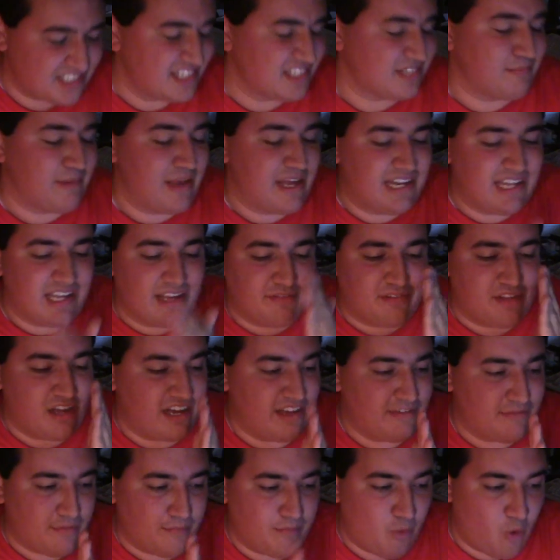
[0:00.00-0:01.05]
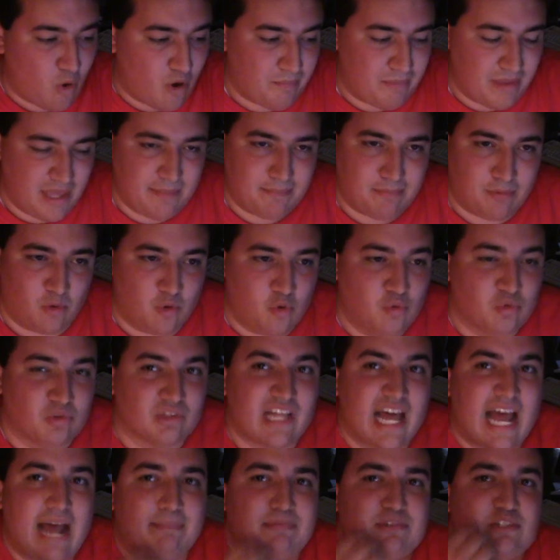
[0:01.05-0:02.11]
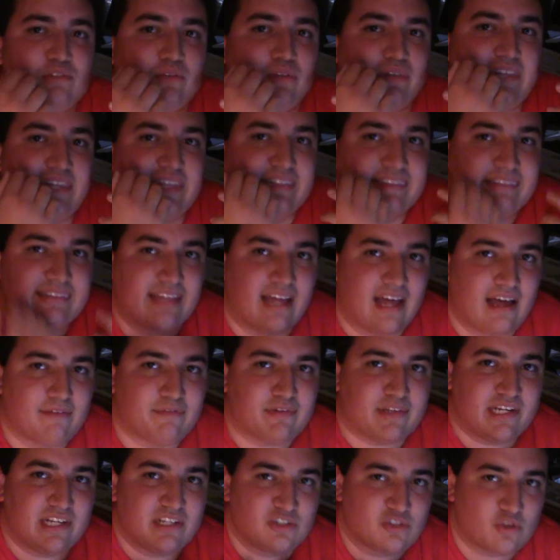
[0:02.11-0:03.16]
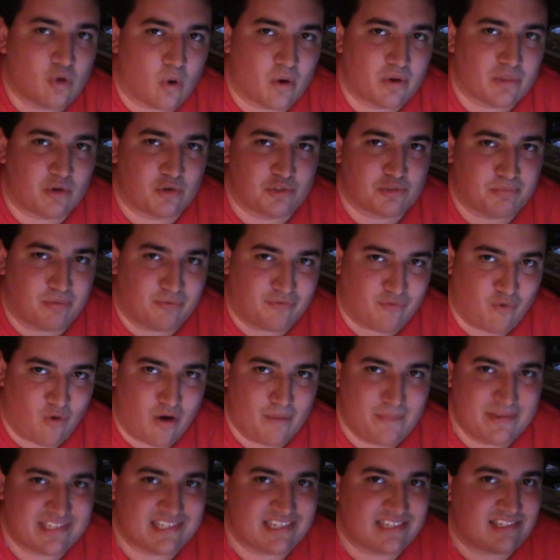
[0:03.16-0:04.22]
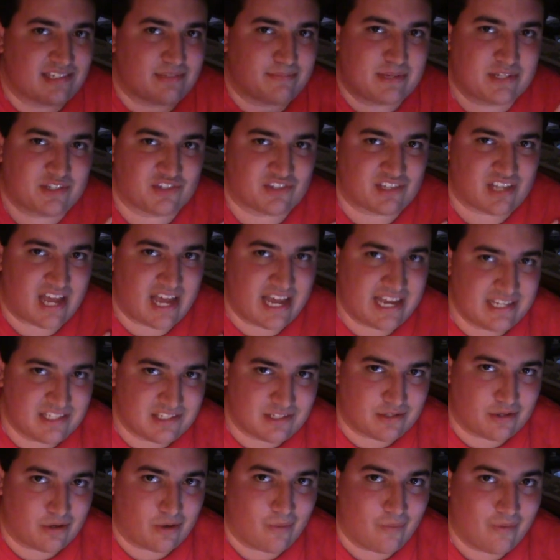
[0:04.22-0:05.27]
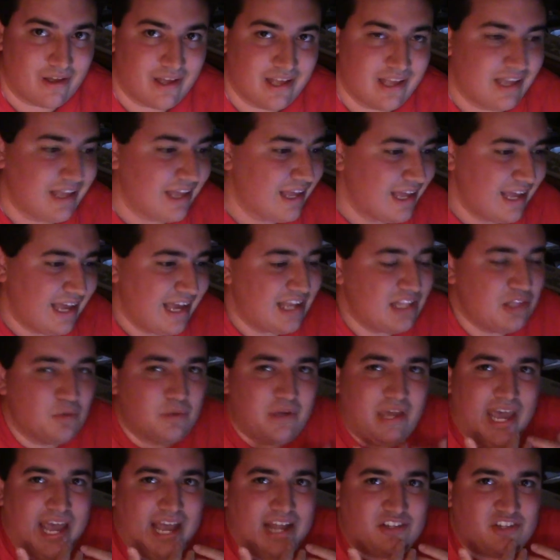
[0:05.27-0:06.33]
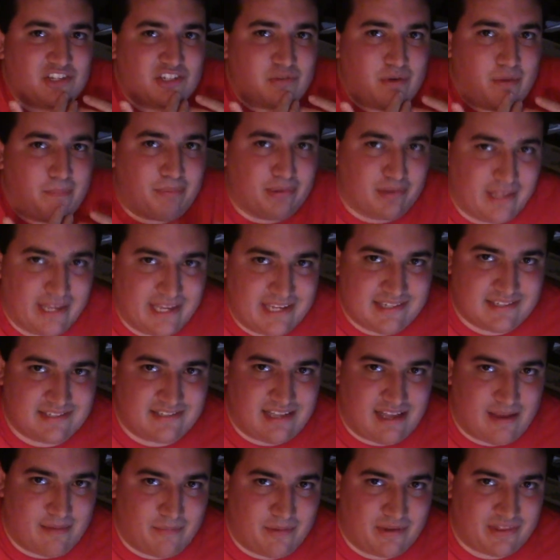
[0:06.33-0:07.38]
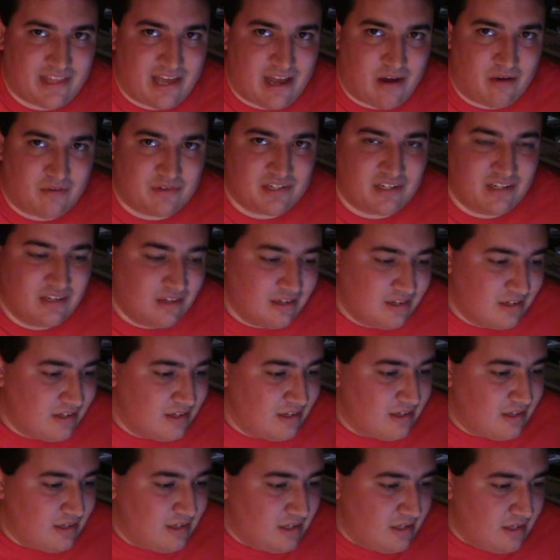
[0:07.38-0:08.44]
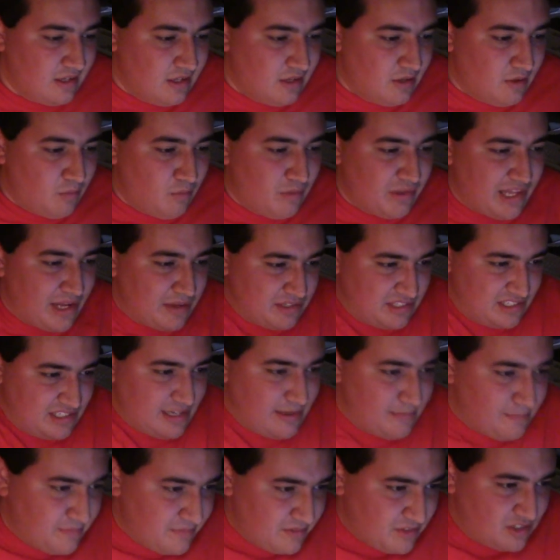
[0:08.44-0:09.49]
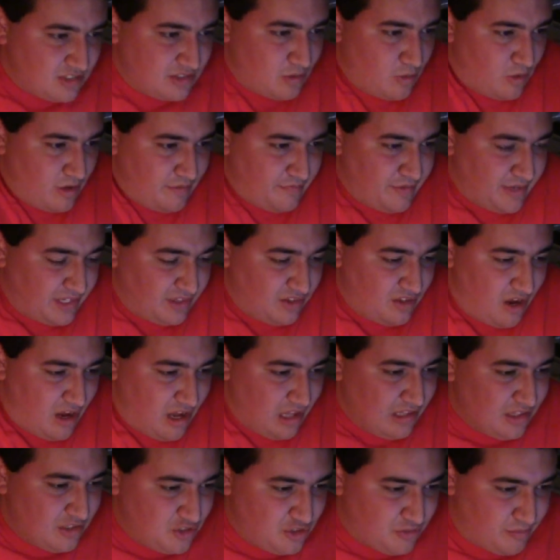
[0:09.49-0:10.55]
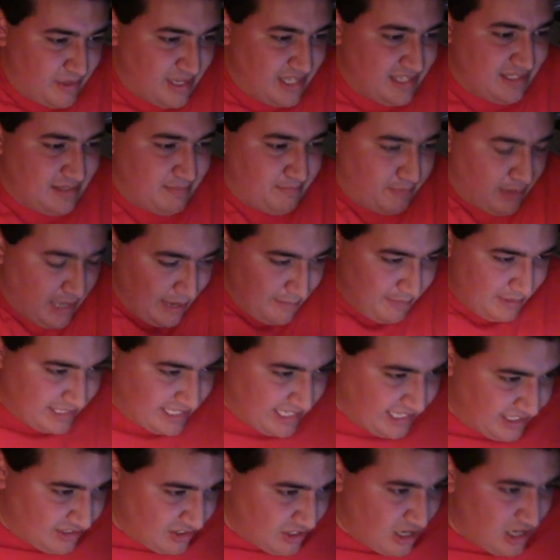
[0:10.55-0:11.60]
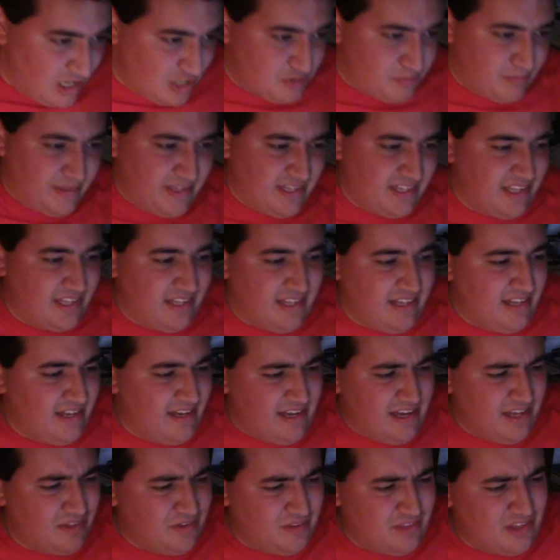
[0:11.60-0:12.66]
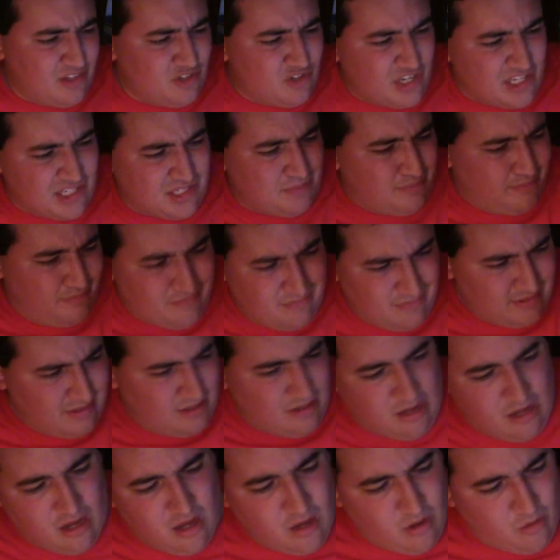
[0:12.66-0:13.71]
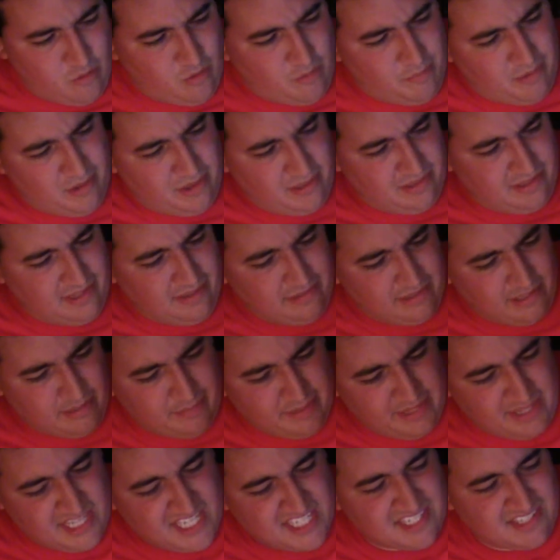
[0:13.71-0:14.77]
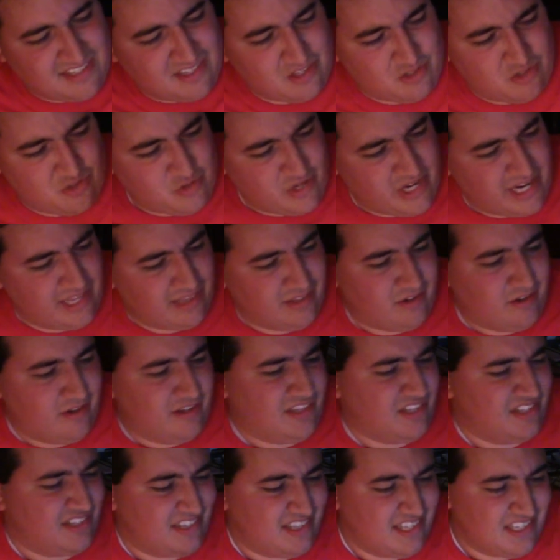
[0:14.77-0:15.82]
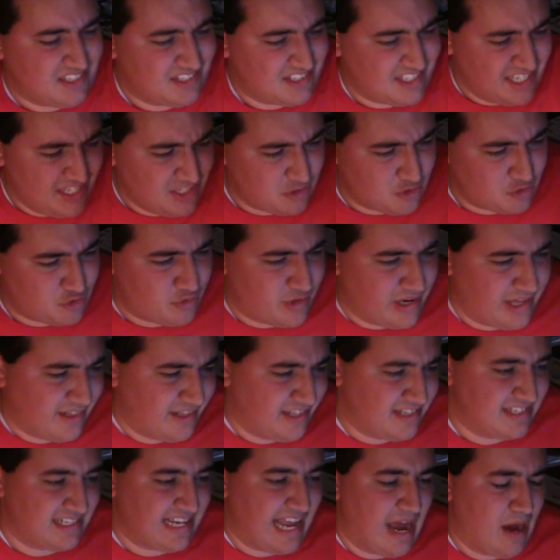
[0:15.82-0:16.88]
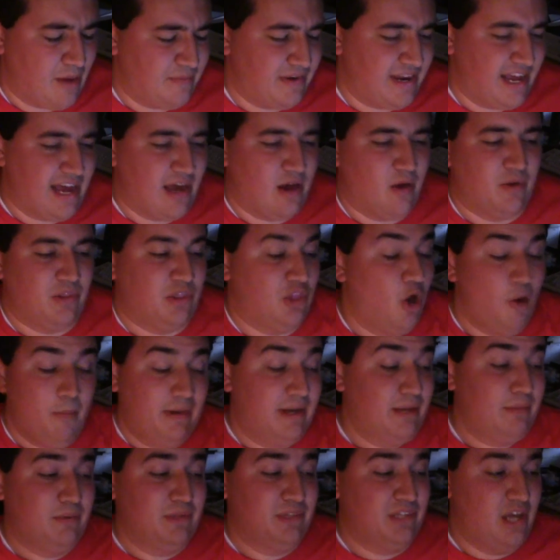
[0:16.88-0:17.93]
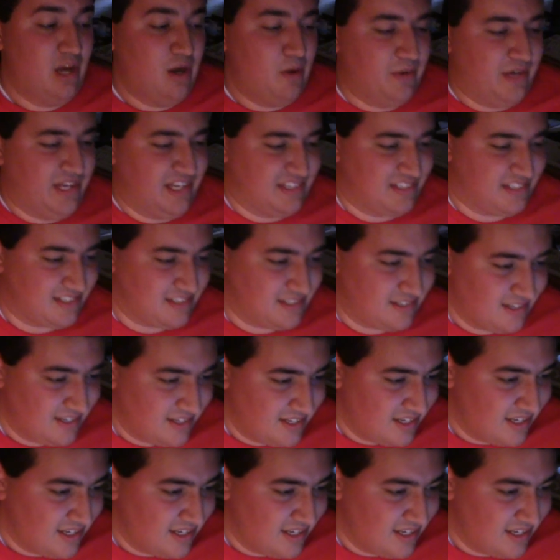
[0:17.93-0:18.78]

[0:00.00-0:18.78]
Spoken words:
as many, if not even more, people who absolutely love and adore those performances as much as I do. And you can't just replace them without some sort of acknowledgement, public acknowledgement, other than just, oh, we'll put a little bit of this in the trailer, and this teaser trailer that's out now, and nobody will notice.